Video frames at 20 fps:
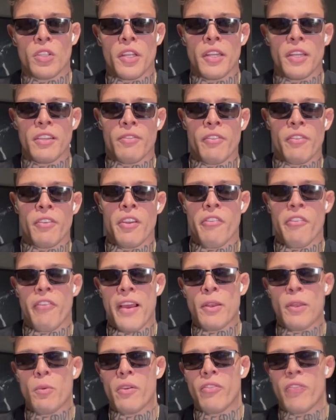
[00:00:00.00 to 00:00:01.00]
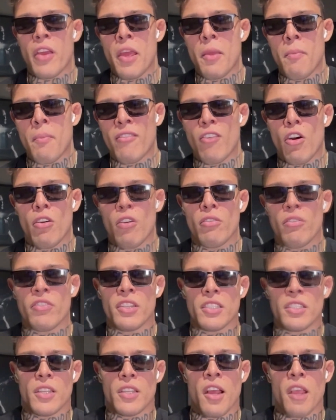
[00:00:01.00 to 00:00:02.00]
In the fight with Imavov in
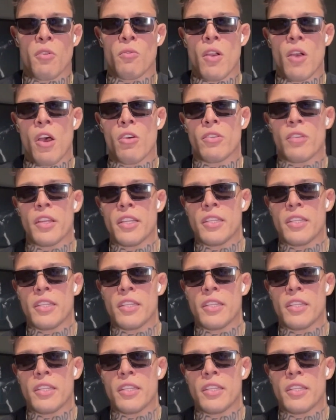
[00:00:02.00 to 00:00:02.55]
the second round,